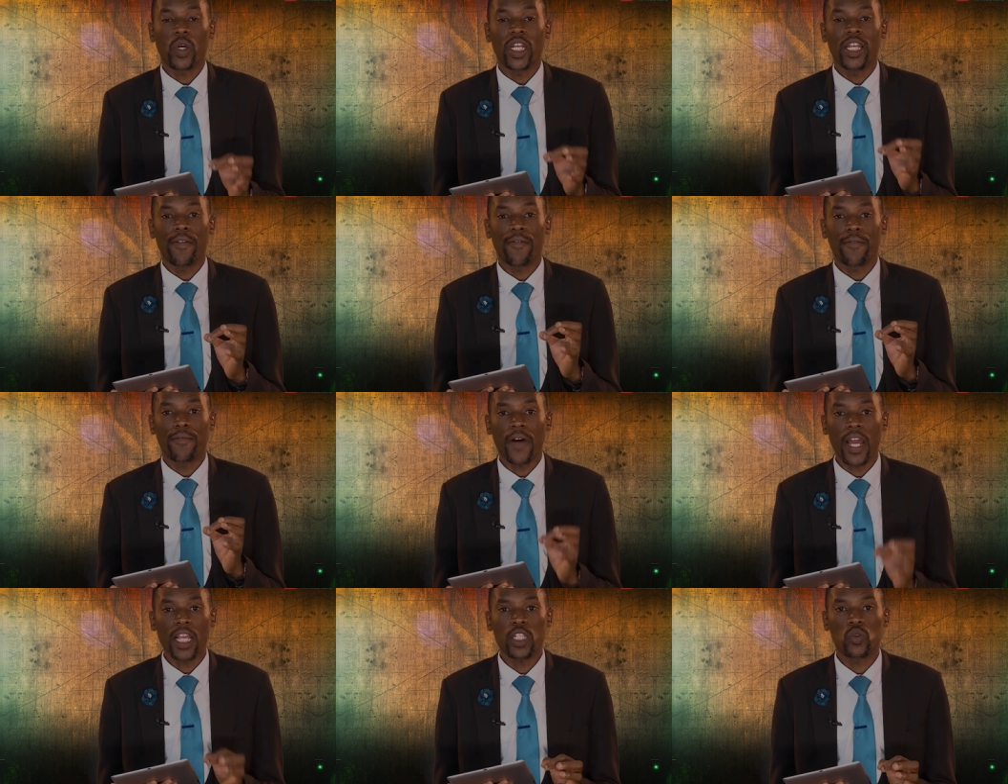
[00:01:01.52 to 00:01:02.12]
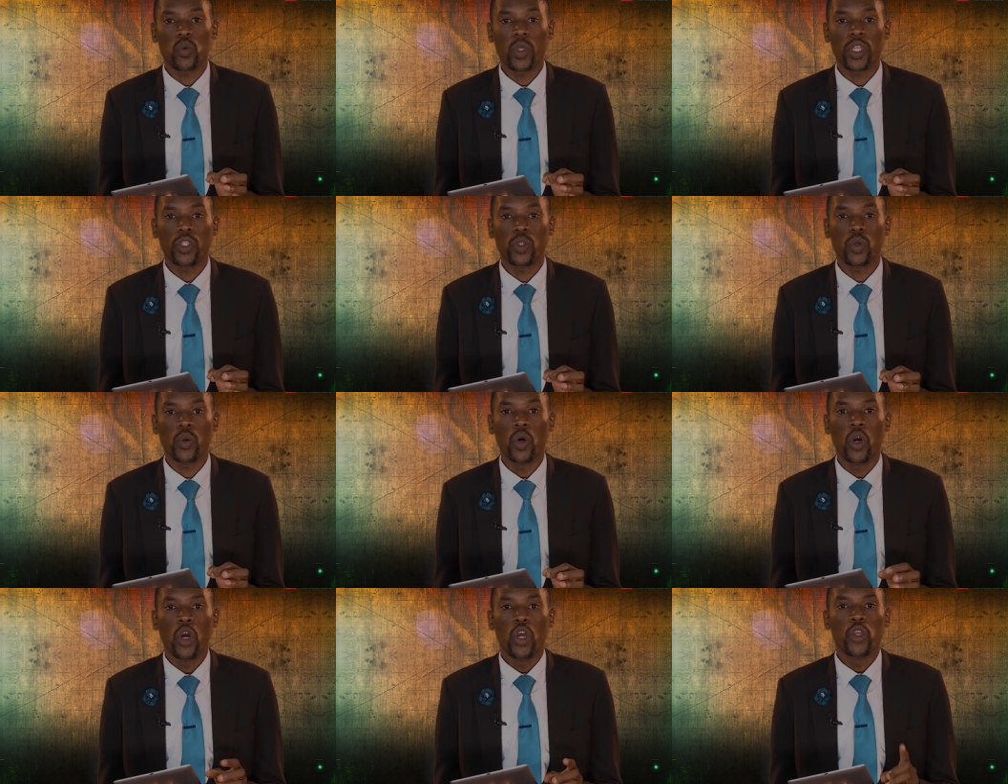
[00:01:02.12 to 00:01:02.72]
when he fights with
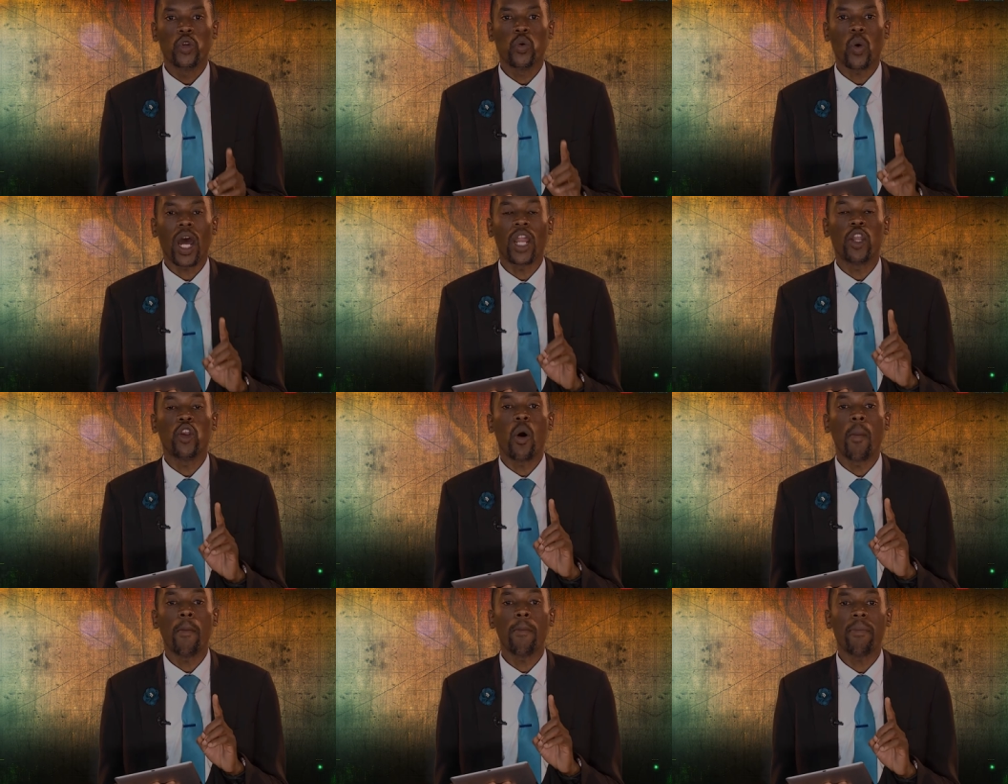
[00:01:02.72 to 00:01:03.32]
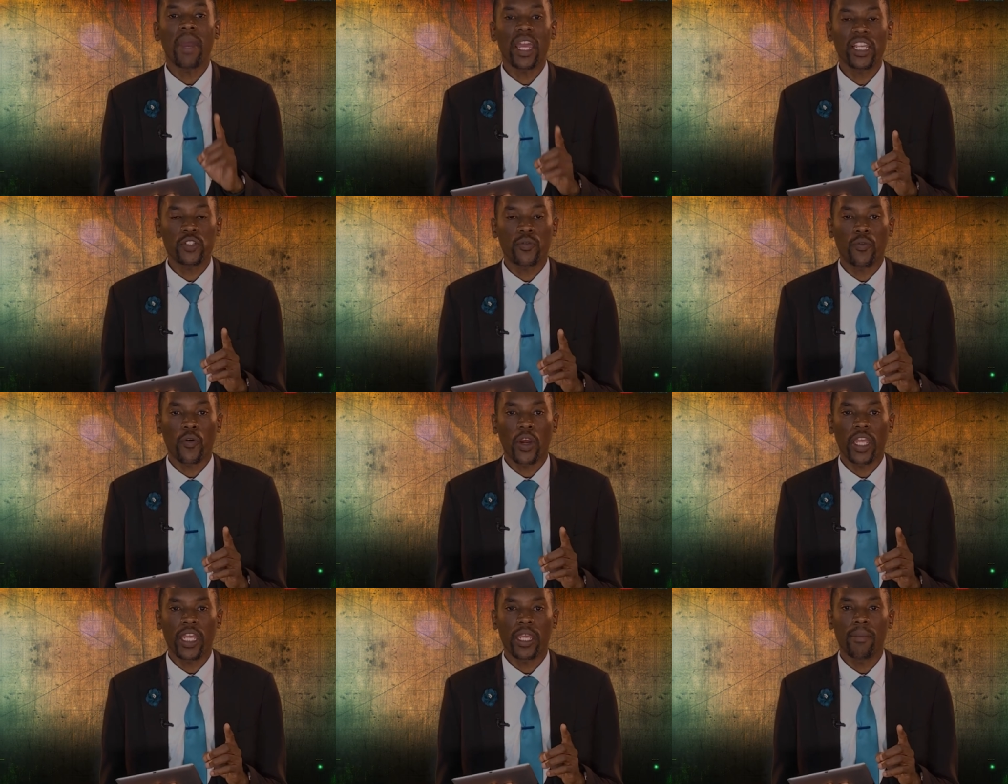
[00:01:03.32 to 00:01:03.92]
you, you are no match
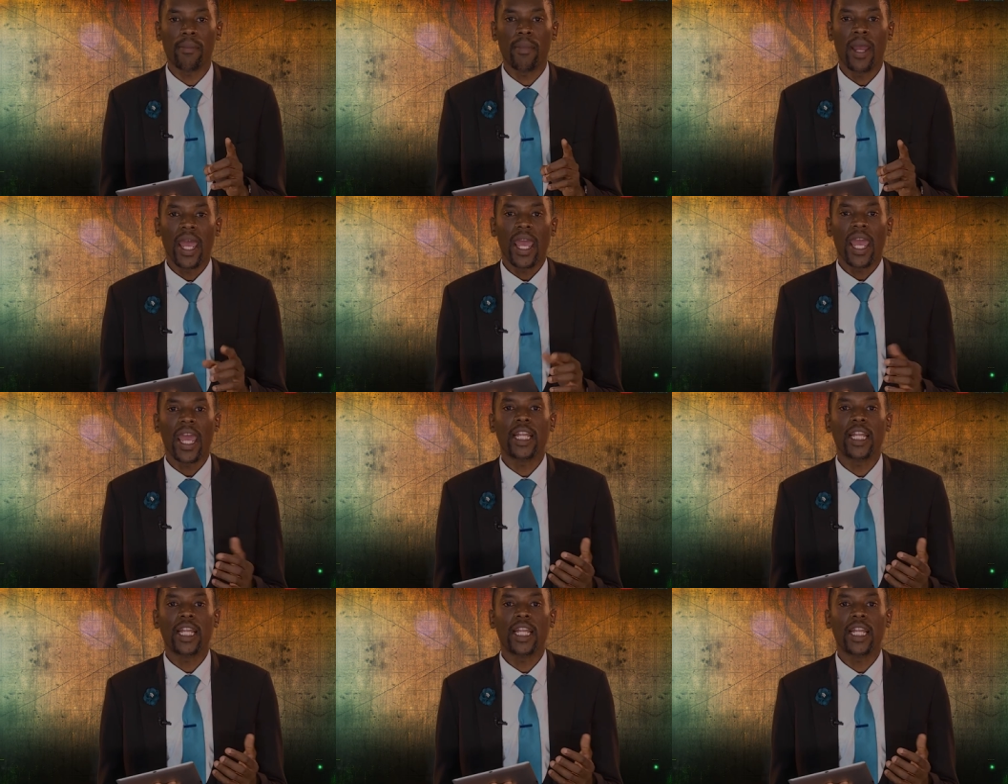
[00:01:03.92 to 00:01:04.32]
for him.